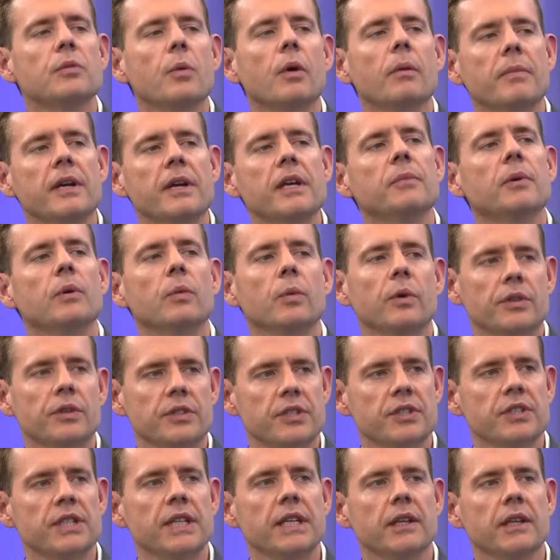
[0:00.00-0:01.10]
is what people want
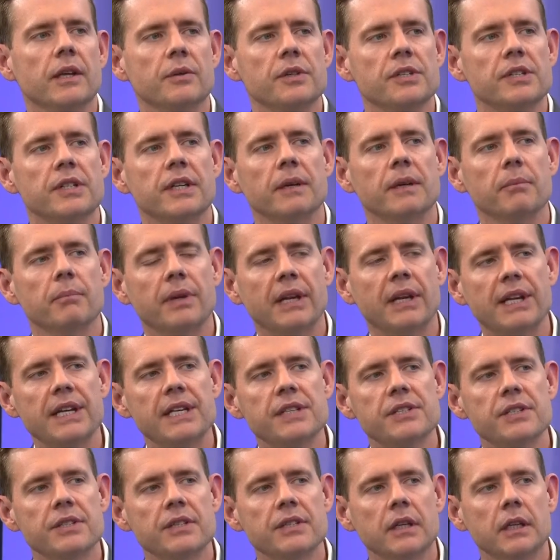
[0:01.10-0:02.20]
to see, though, isn't it?
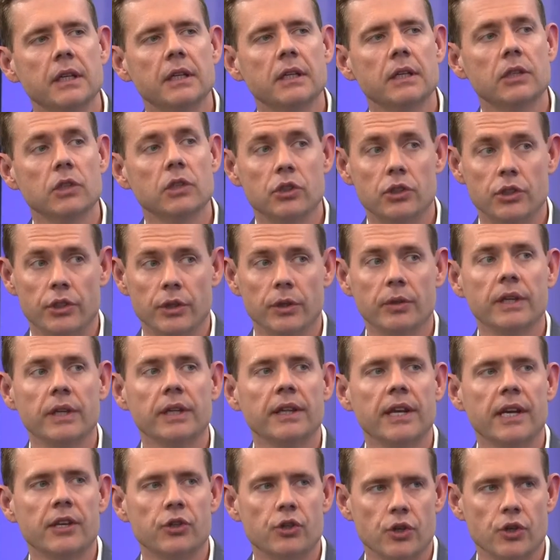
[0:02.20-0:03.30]
Police doing
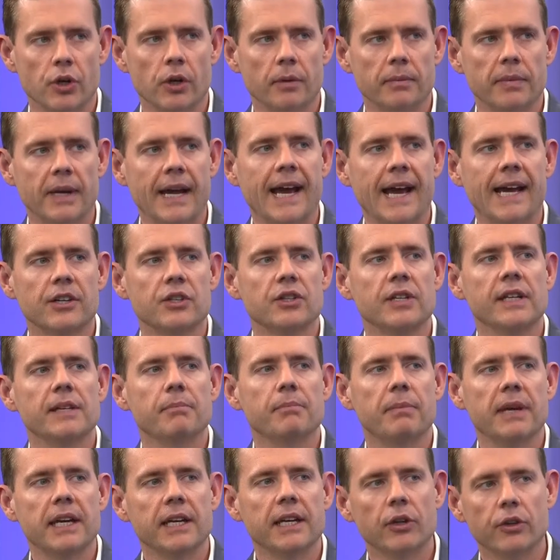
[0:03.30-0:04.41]
their job, actually
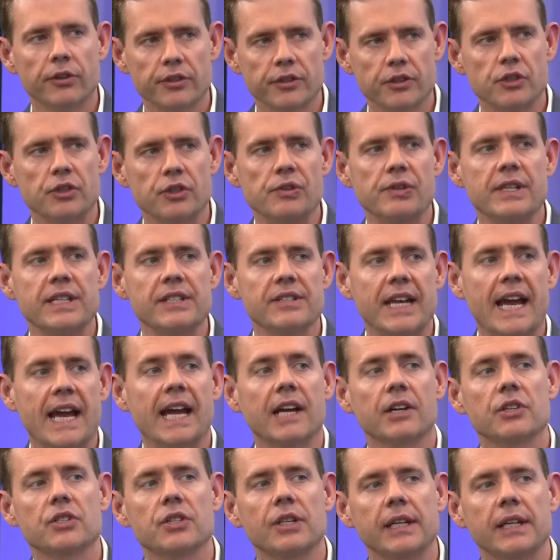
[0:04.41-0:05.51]
being on the streets,
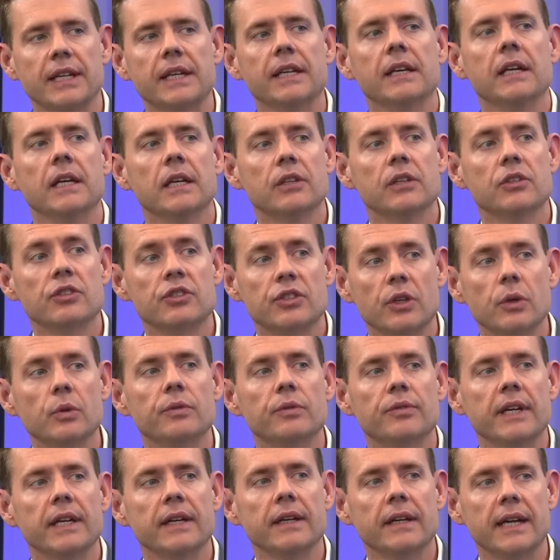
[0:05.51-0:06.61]
actually
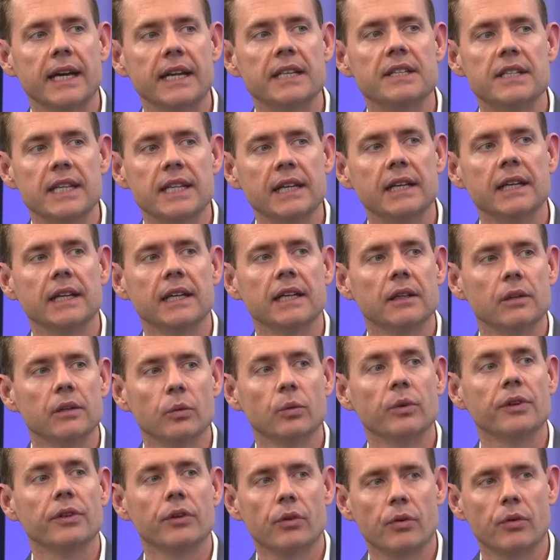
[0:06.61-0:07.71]
solving and dealing
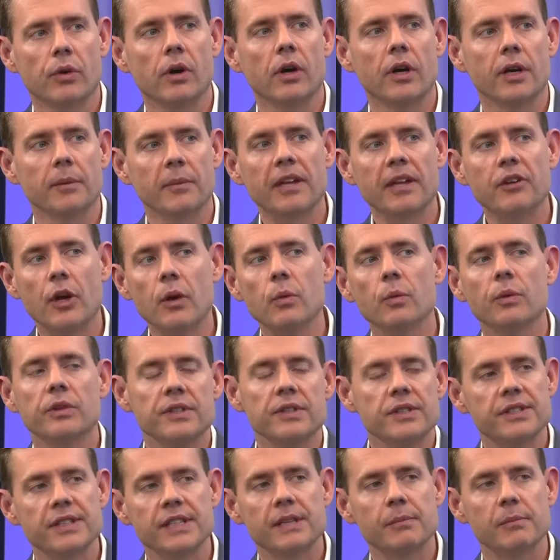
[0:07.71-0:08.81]
with crime. They don't want
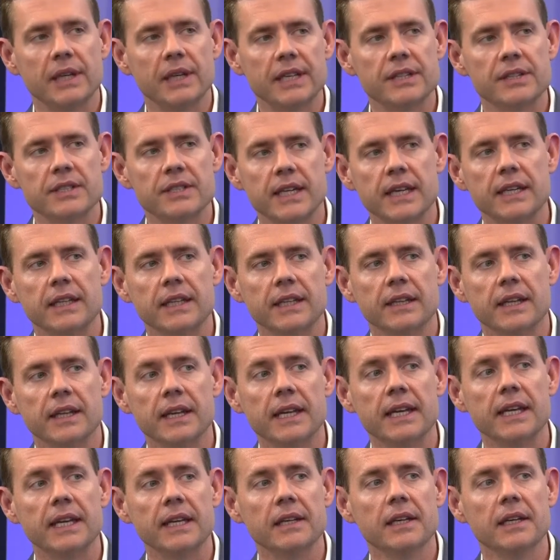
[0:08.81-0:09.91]
to see police taking the
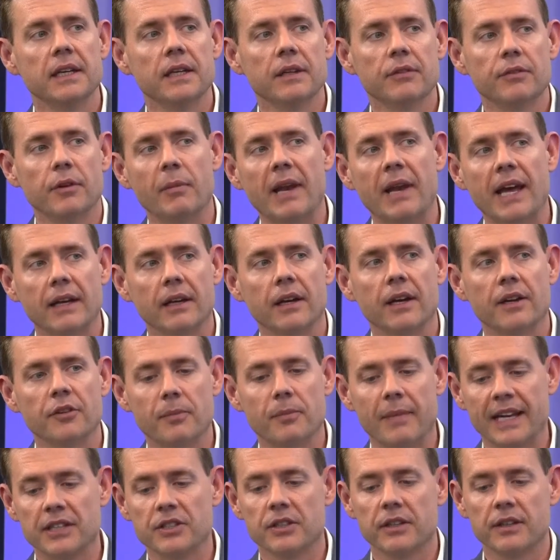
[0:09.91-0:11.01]
knee for Black Lives
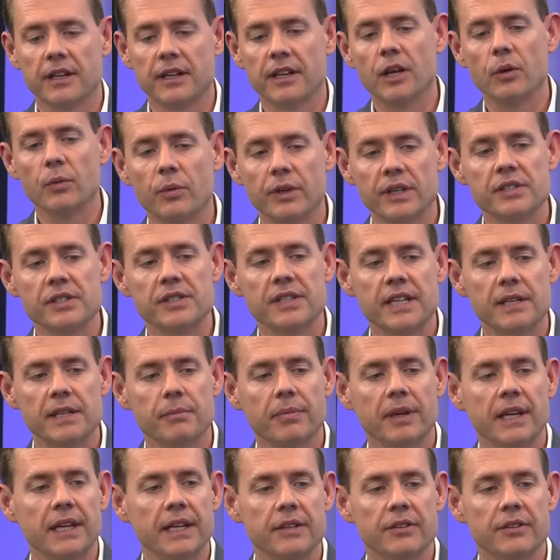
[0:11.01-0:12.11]
Matter. They want to see
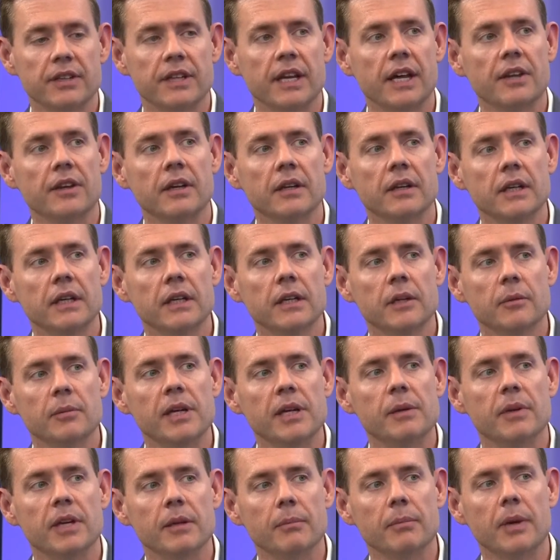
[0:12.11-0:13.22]
police and other
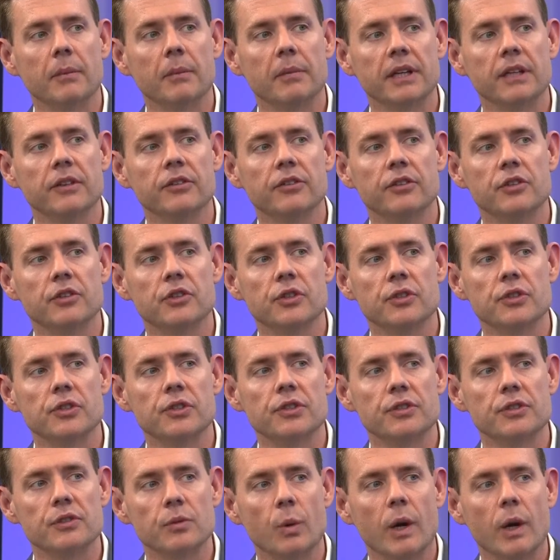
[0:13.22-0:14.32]
people in public
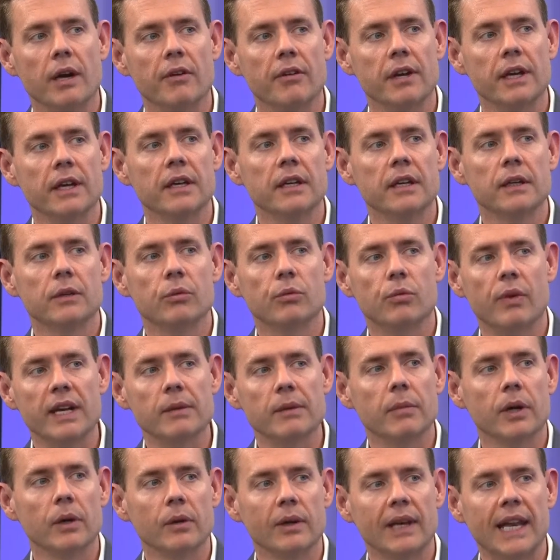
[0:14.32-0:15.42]
institutions wearing
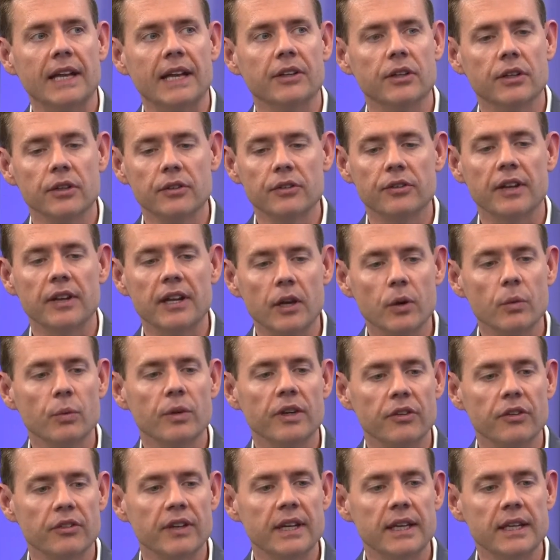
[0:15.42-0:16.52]
rainbow lanyards. They don't
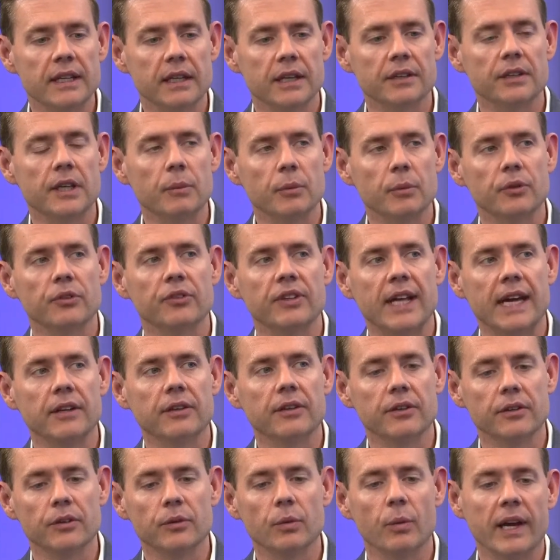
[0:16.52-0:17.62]
want to see a double
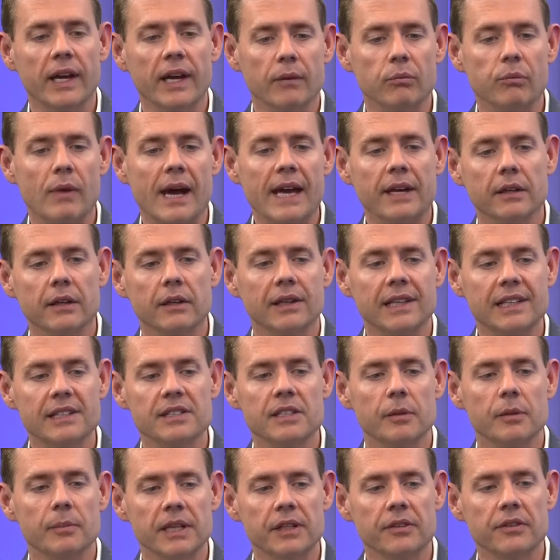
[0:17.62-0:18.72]
standard where radical
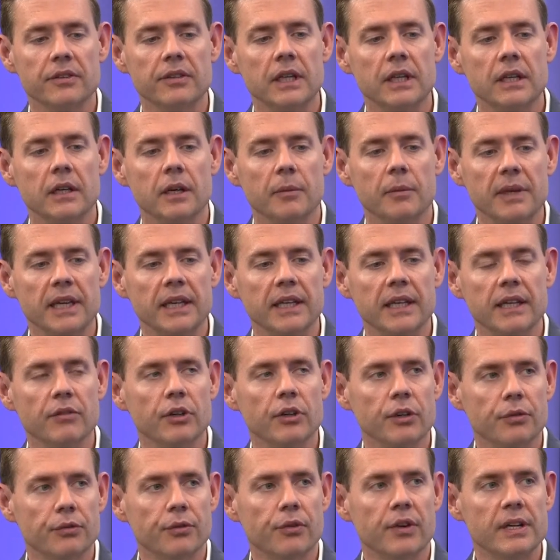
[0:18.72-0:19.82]
Islamists are being
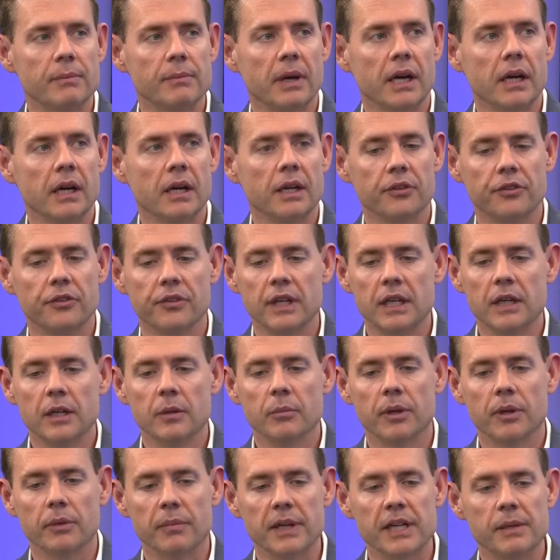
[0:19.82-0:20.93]
given a free pass,
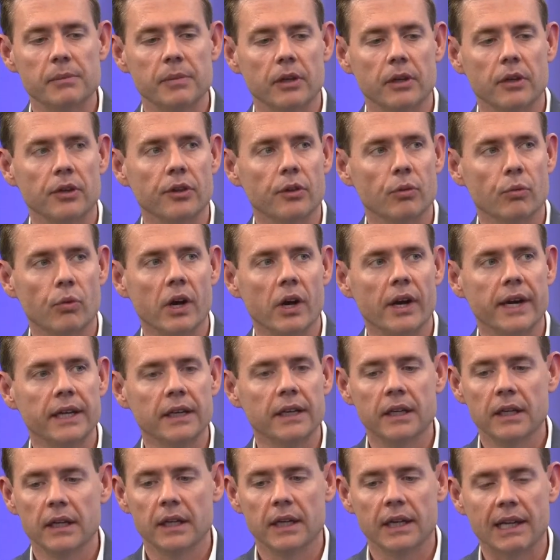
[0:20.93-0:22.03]
but people on the right
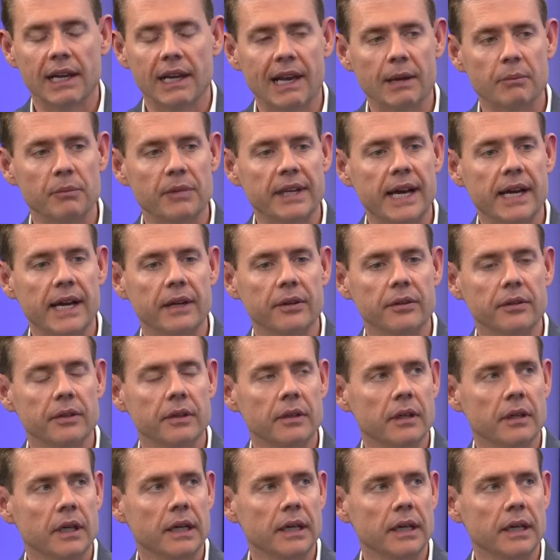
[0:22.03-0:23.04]
are clamped down